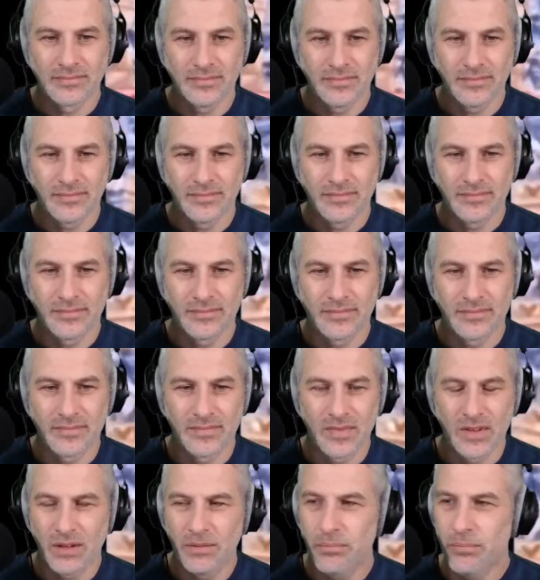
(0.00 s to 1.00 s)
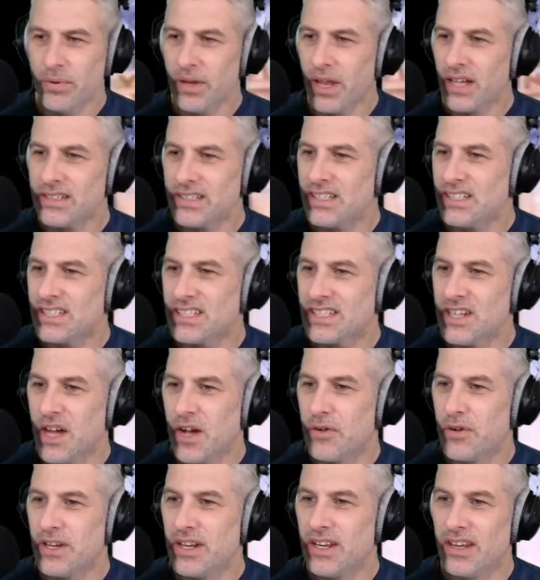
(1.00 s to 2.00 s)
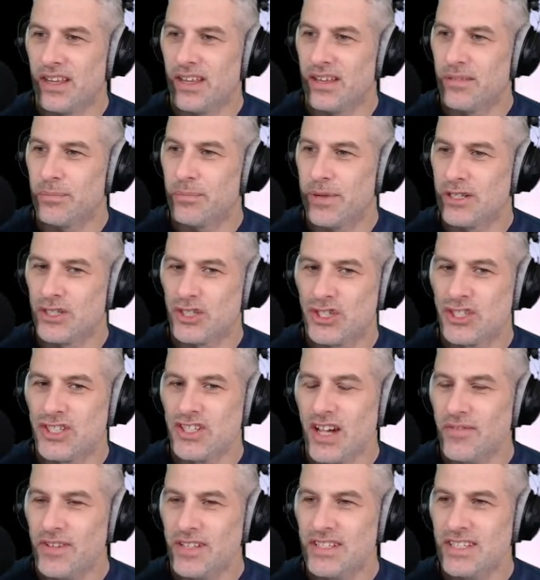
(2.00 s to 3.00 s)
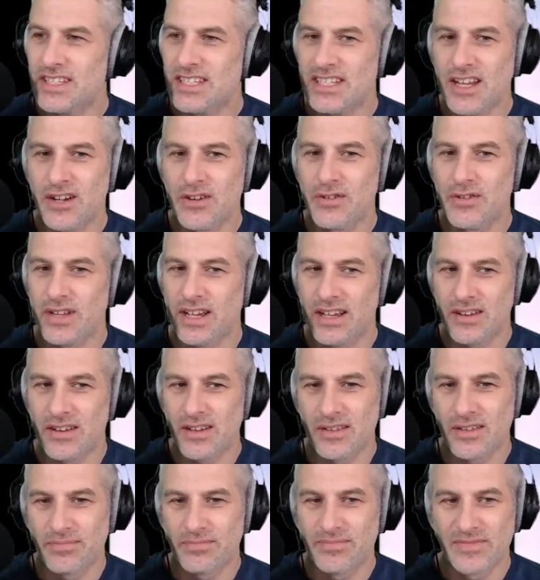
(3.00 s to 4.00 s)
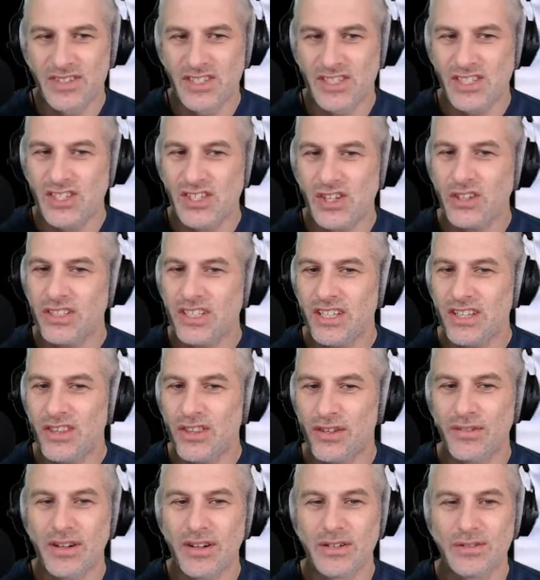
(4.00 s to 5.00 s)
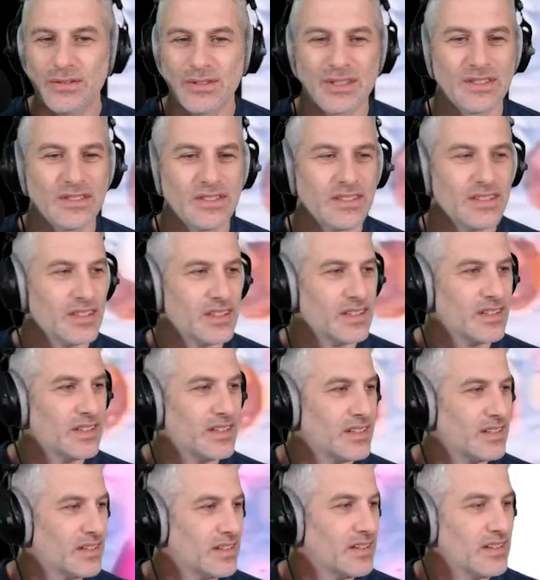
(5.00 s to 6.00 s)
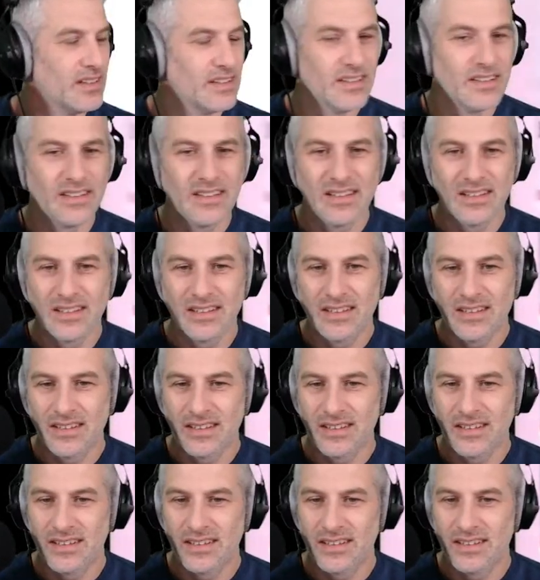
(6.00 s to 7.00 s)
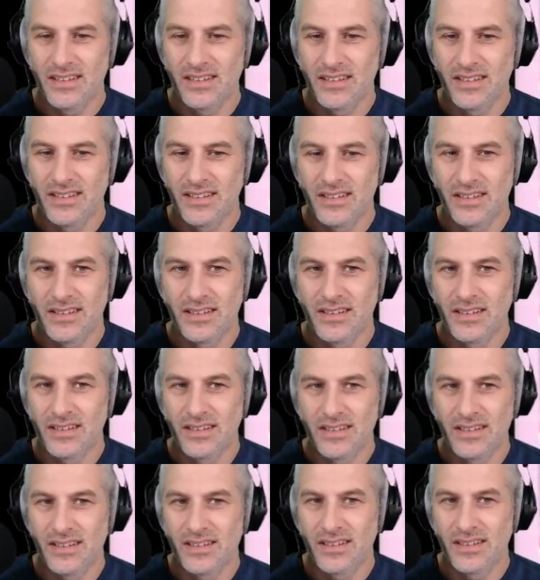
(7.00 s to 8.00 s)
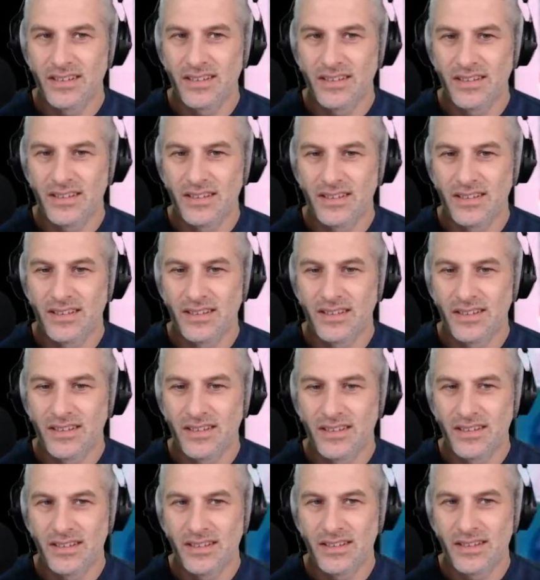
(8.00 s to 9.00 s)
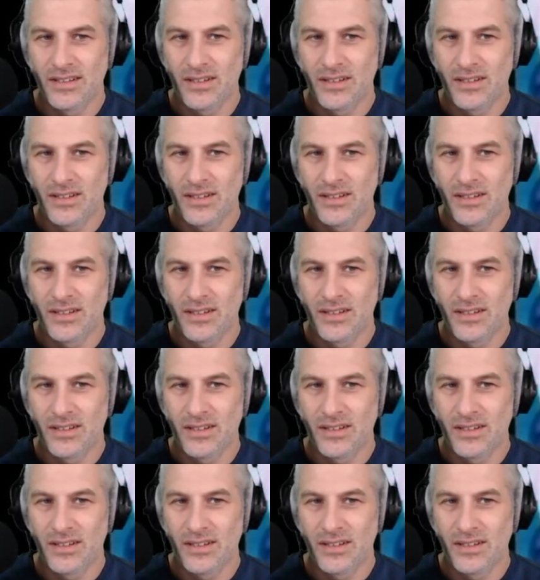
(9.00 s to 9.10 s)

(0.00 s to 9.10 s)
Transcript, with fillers: party mood in full Bloody snowing, isn't it? They've been shoving snow down our sodding throats. Like Budweiser, four cans for £2.25.